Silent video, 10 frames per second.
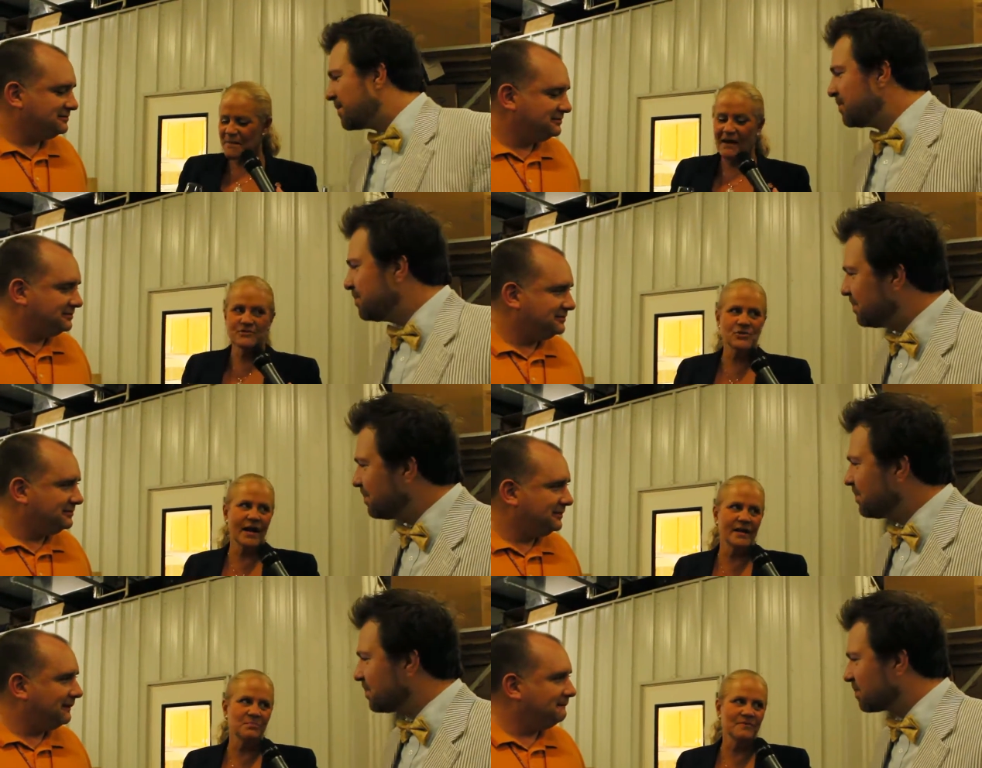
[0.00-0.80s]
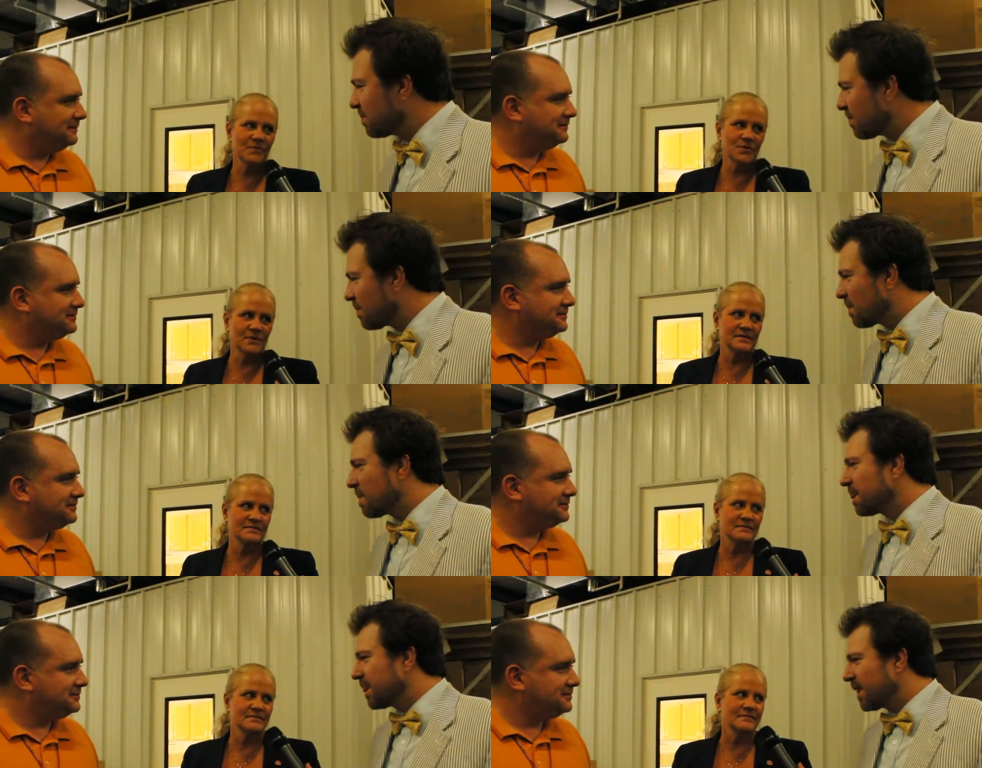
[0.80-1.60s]
Speaker 1: I've tried it before
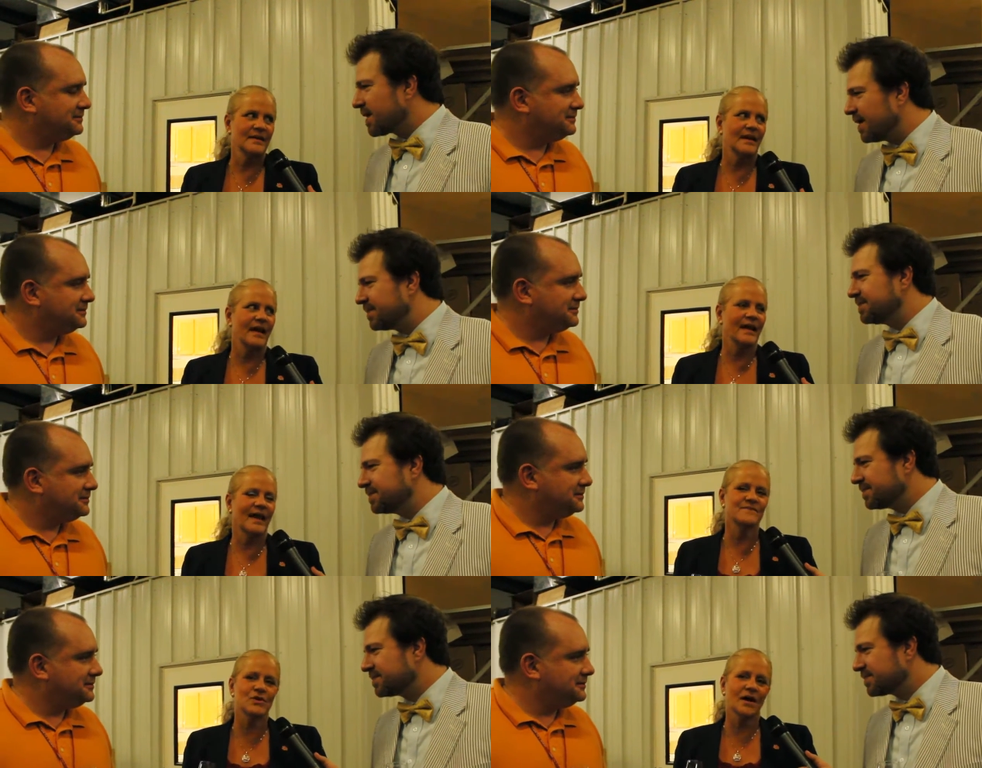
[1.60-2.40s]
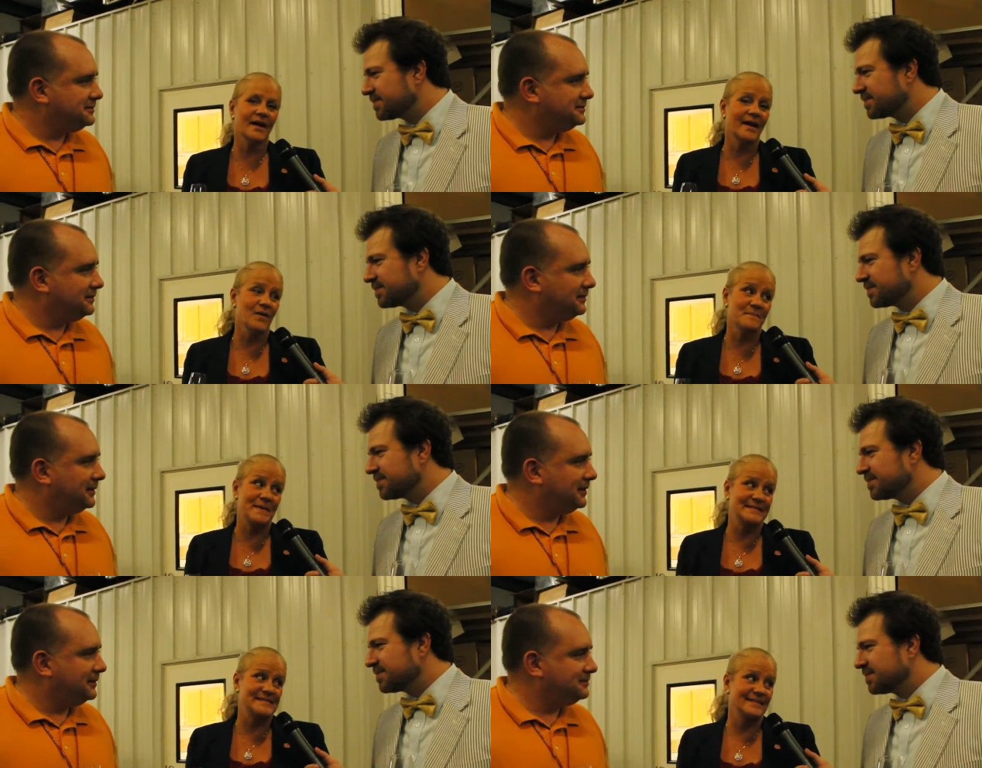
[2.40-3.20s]
and I forgot how
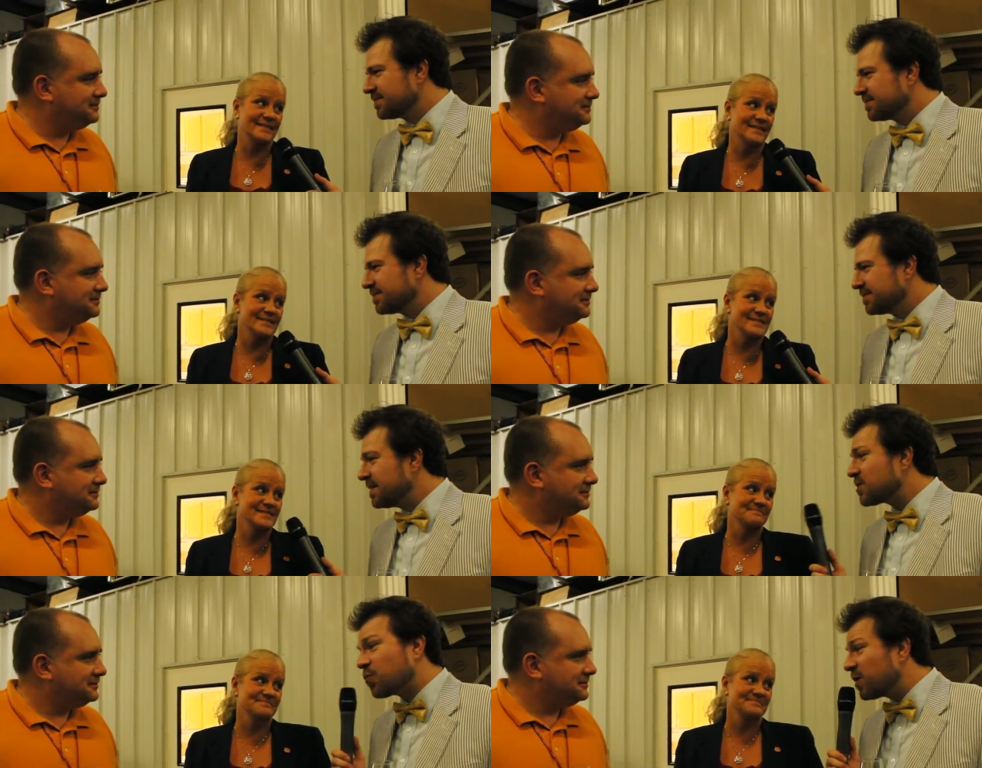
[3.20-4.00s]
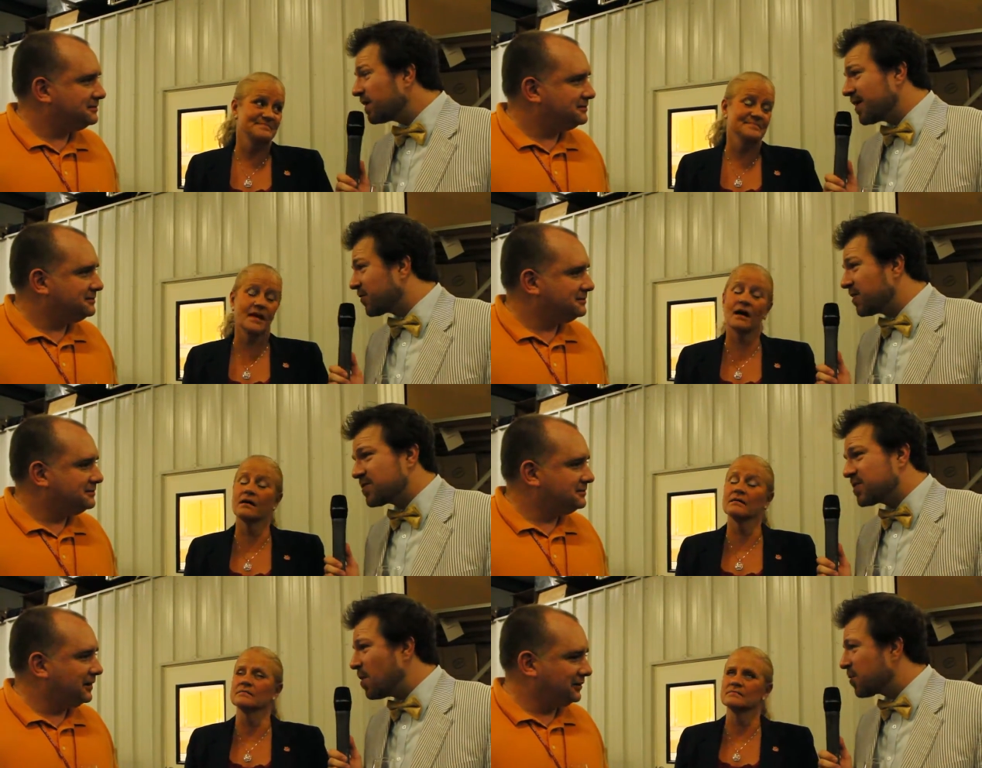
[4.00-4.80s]
amazing it is. It
Speaker 2: really is good. Oh. So
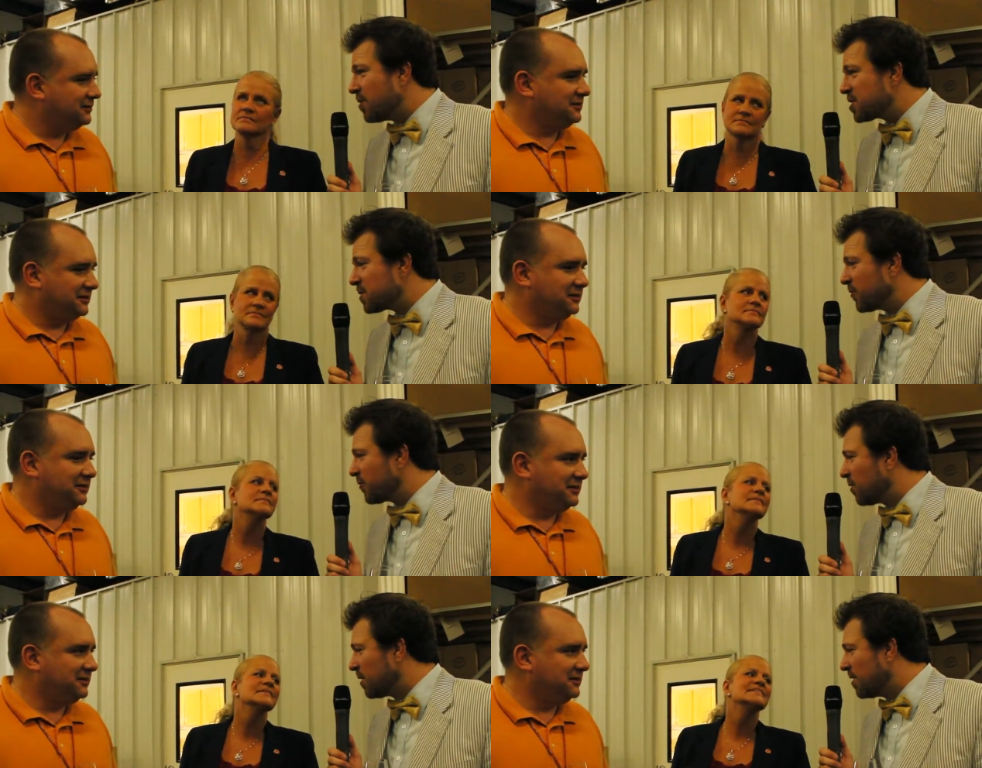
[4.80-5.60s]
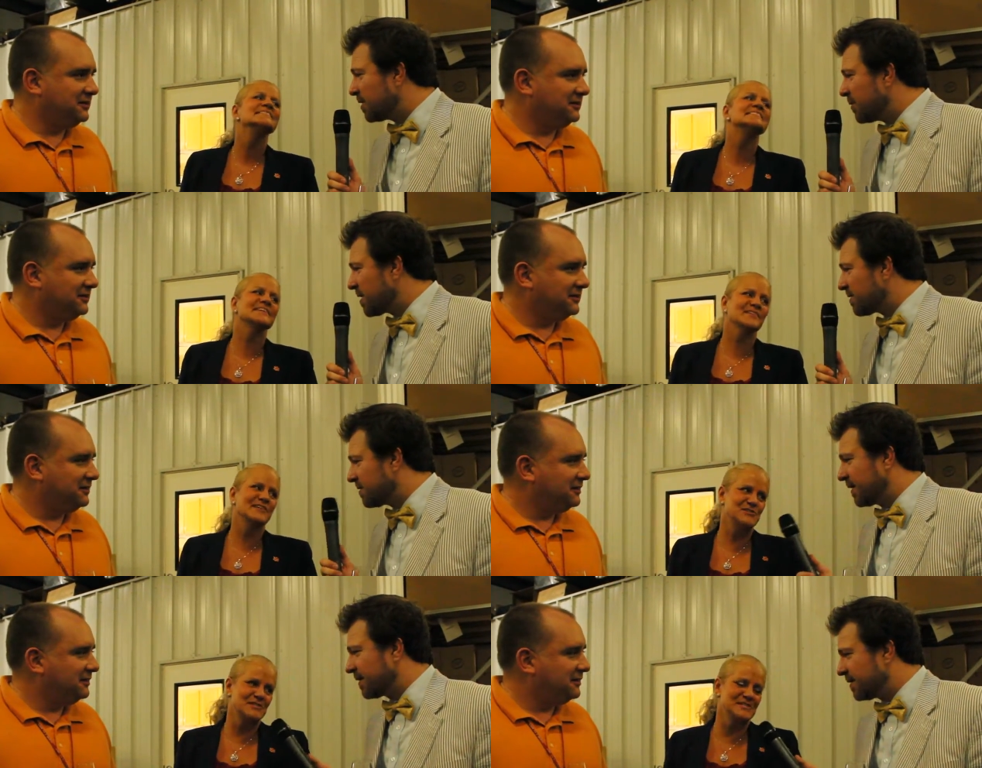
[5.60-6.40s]
approachable, so lovely. What do you
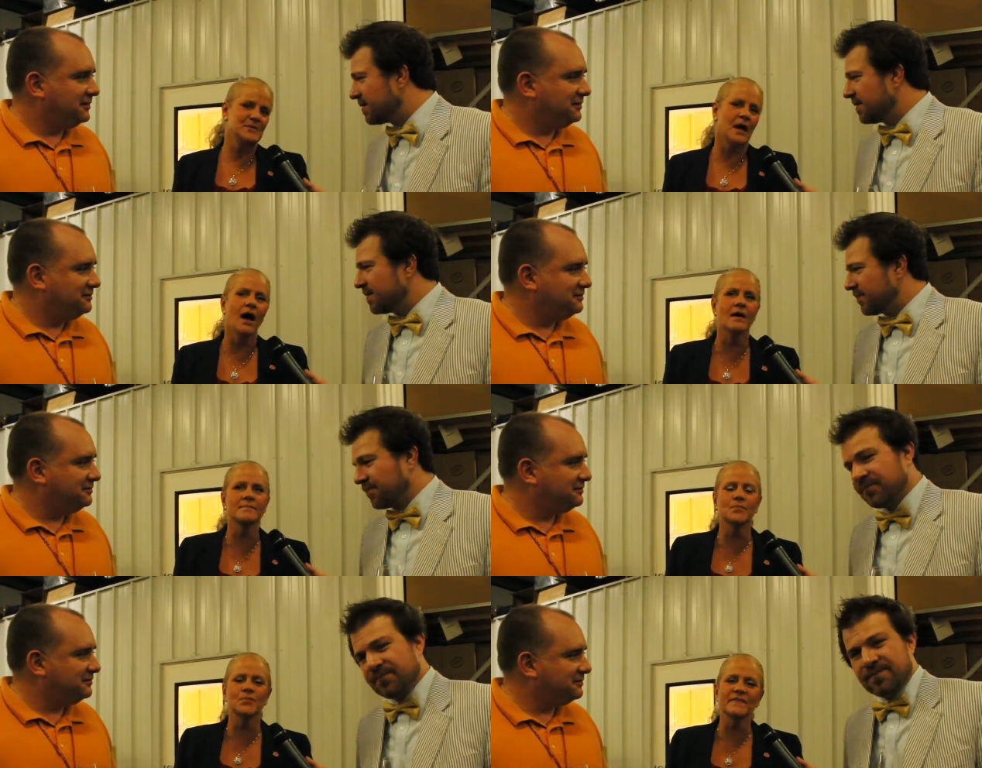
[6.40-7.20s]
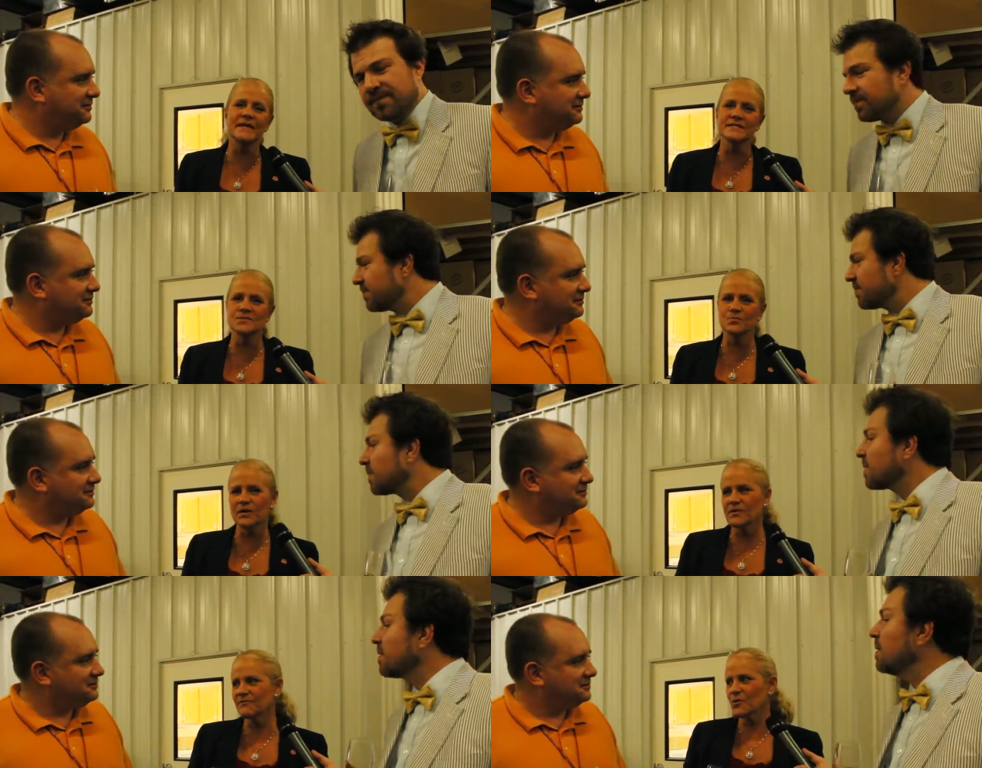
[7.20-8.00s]
Delicious.
Speaker 1: think? Um, we think it's
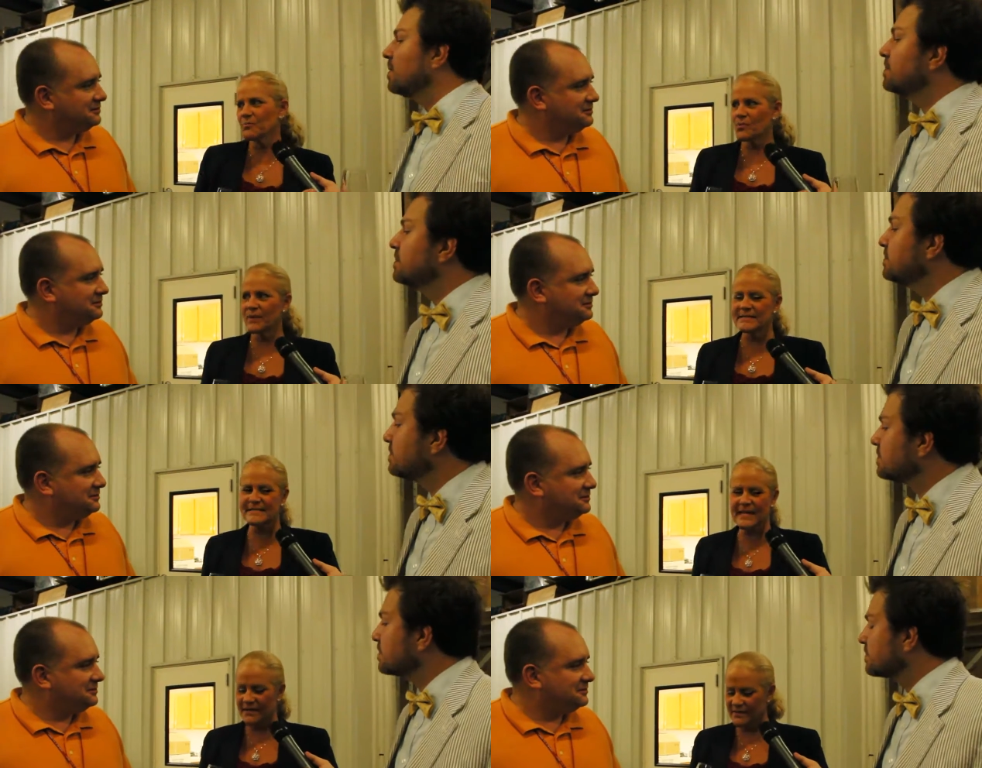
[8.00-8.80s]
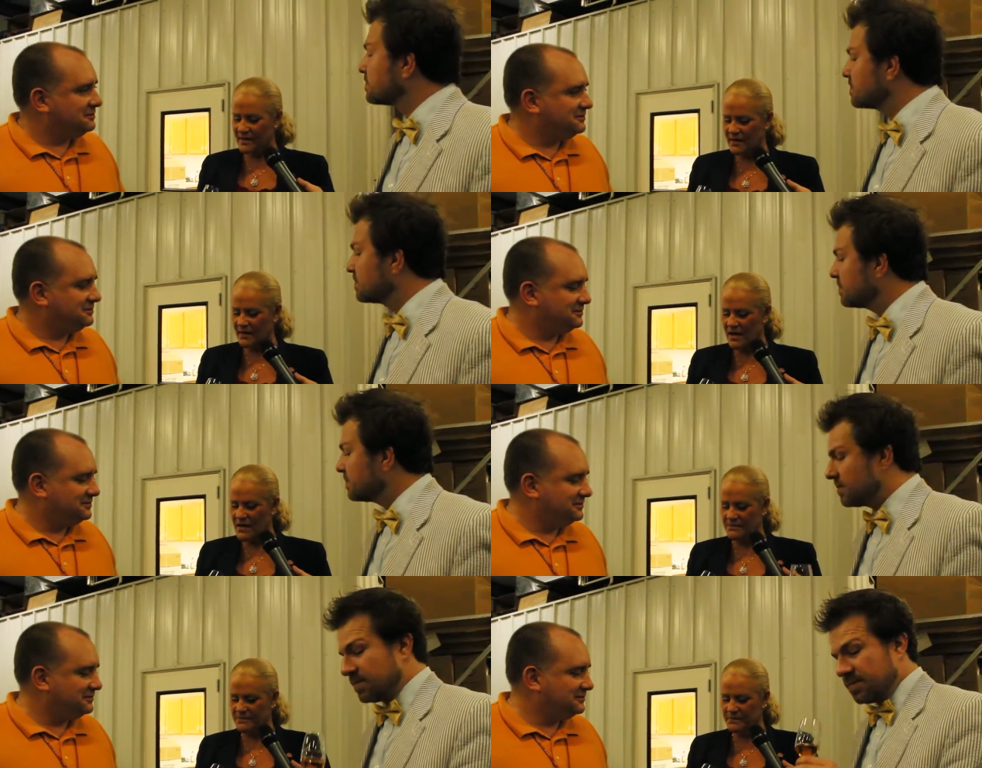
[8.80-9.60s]
wonderful, but we decided that um,